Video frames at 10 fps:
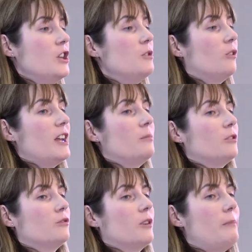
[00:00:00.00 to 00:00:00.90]
you are
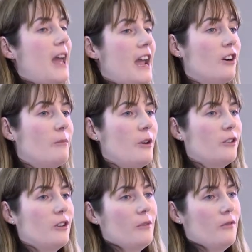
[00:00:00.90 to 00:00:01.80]
able to repair a
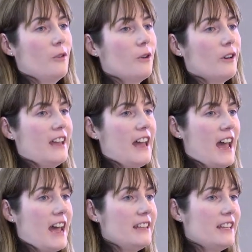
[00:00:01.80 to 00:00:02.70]
motor before it
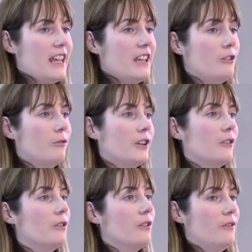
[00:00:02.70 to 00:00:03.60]
has a critical